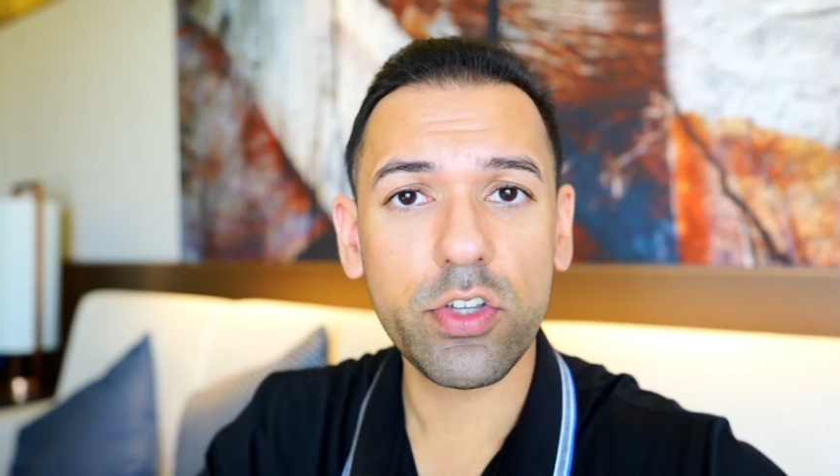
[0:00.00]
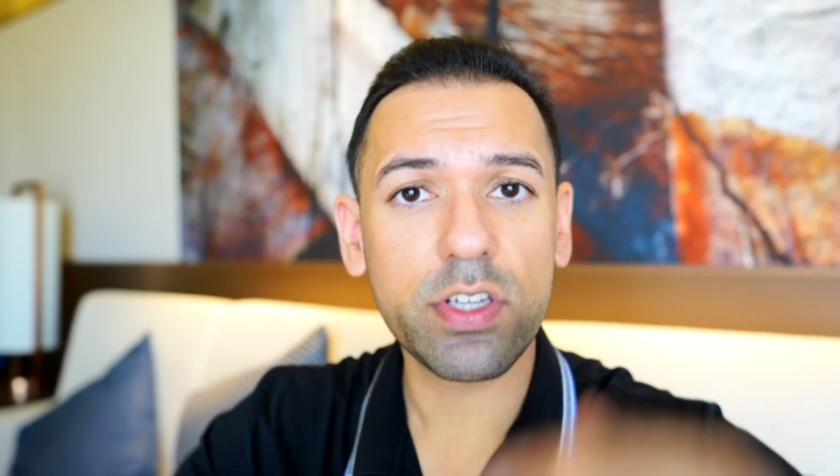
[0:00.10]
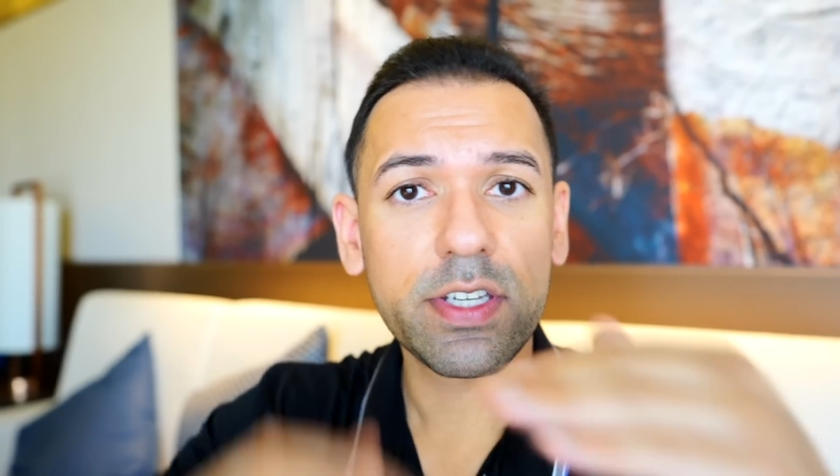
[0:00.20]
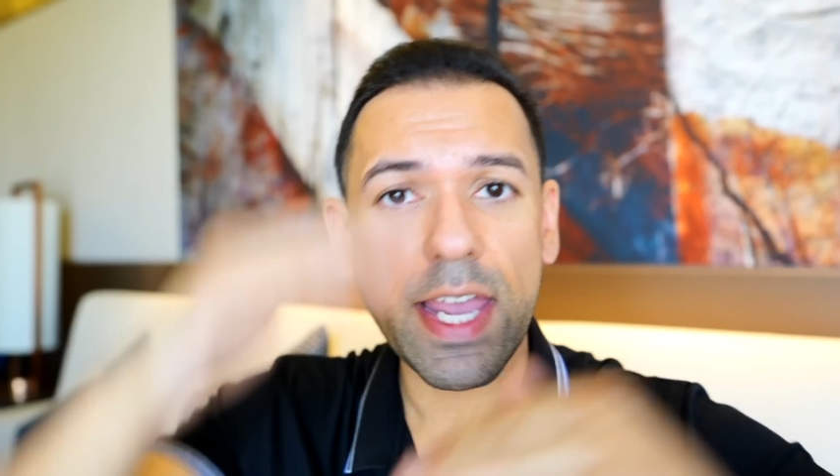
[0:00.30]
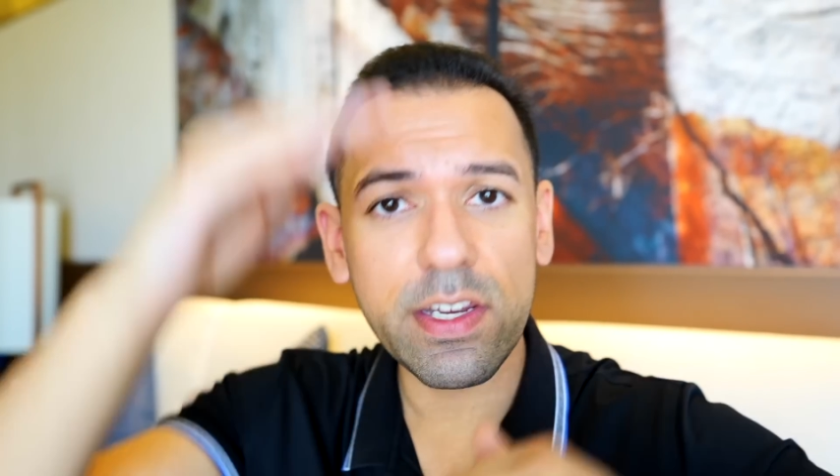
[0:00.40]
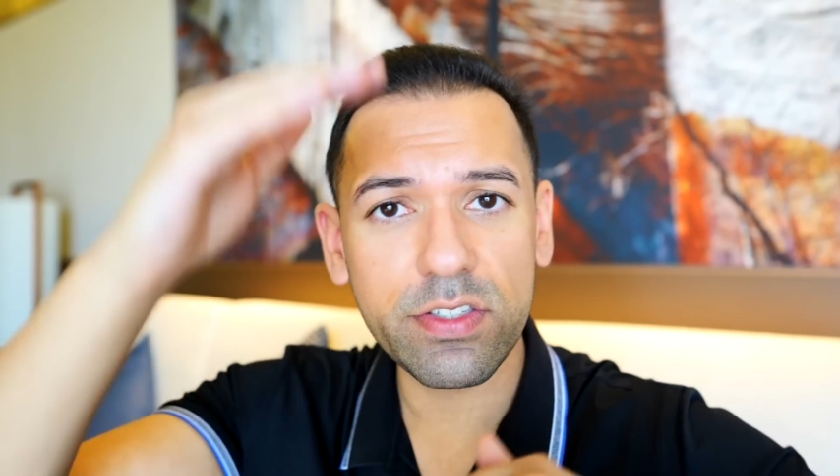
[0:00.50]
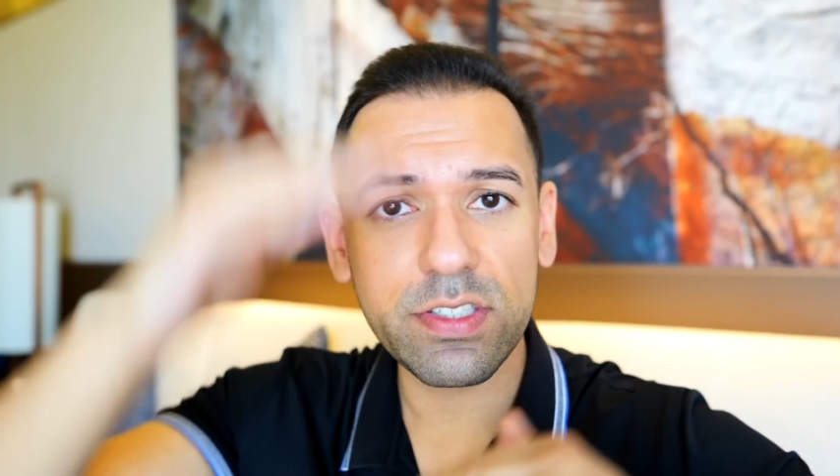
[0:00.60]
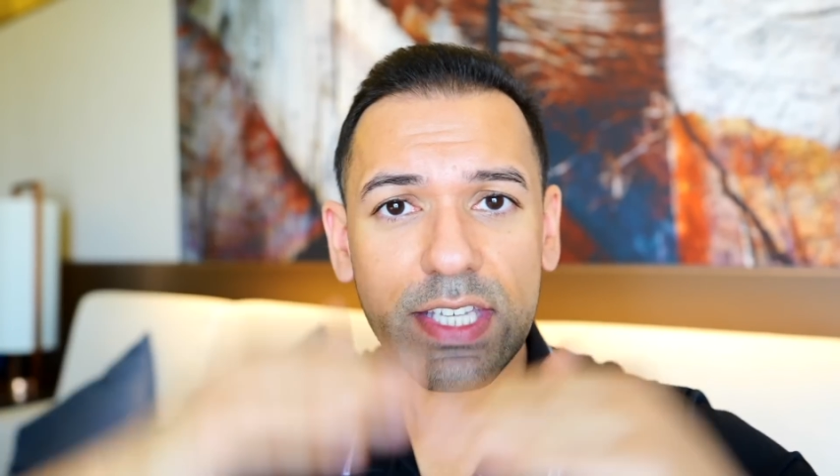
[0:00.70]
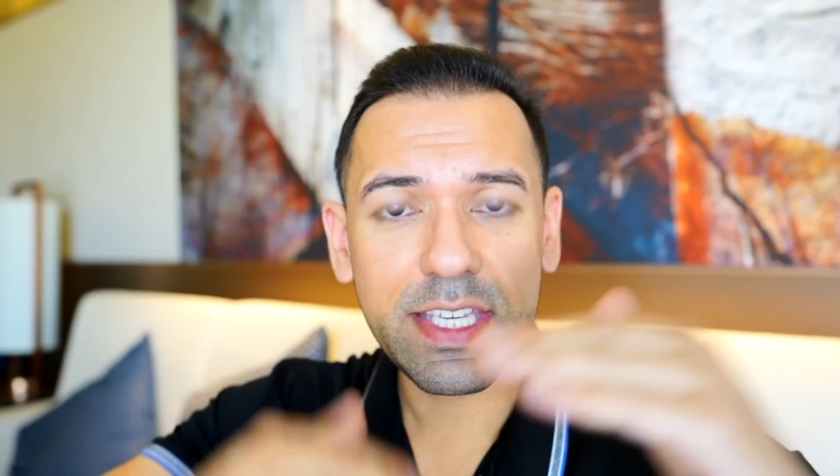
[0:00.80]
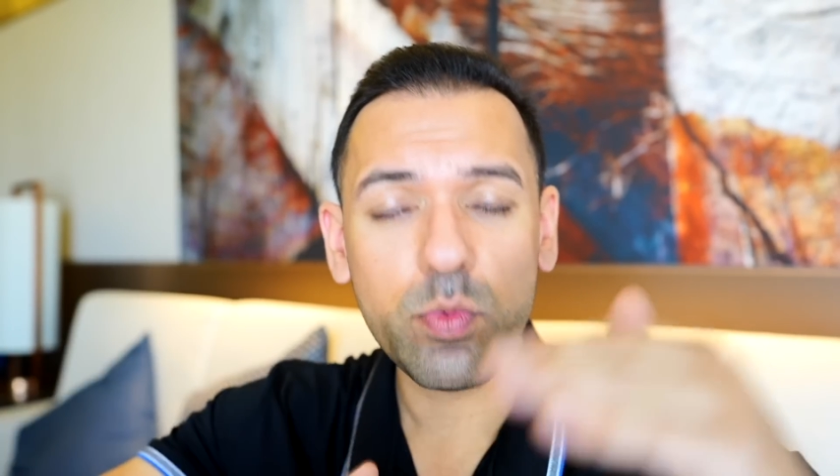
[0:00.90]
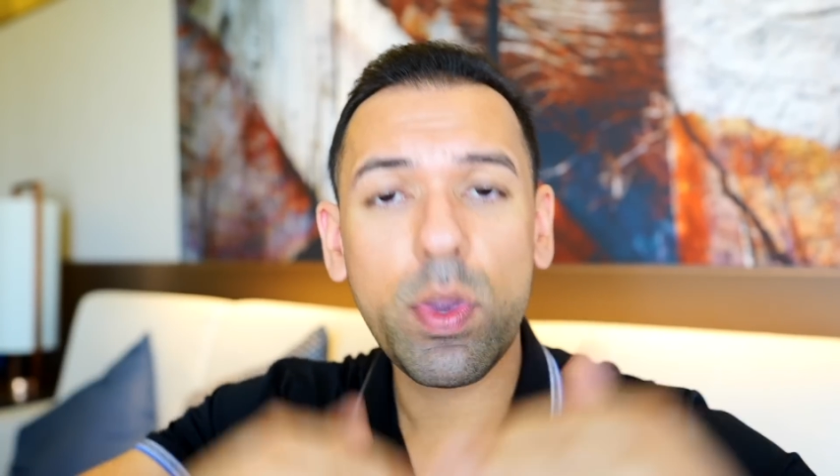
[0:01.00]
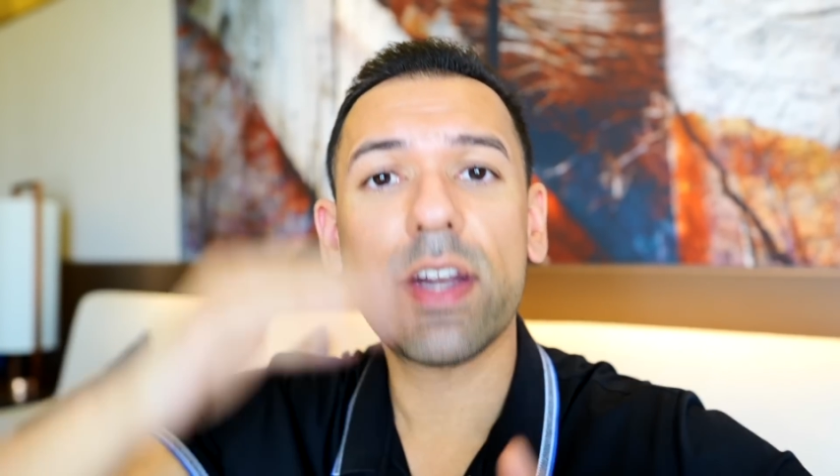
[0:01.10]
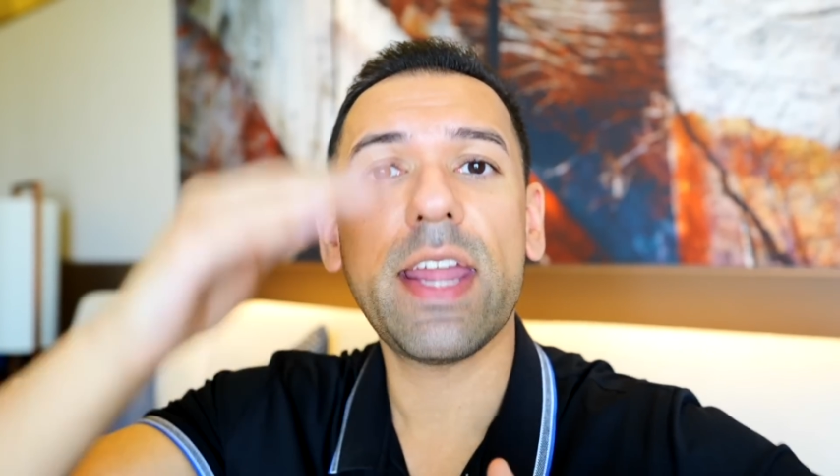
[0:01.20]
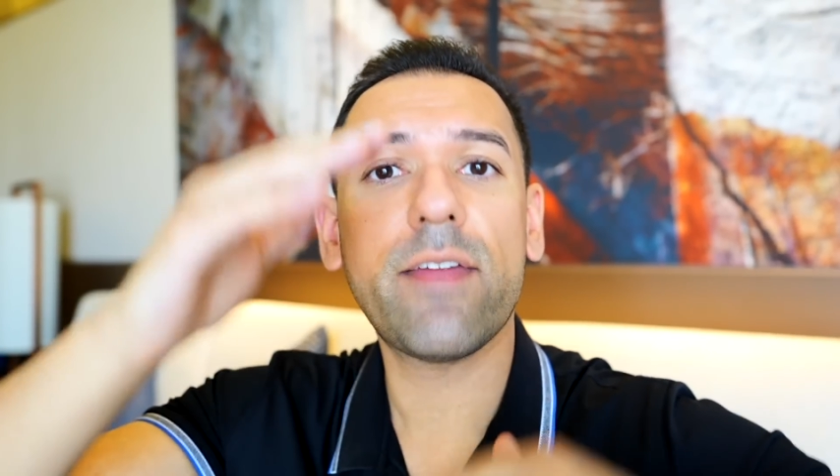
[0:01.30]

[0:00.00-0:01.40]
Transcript: you can kind of see where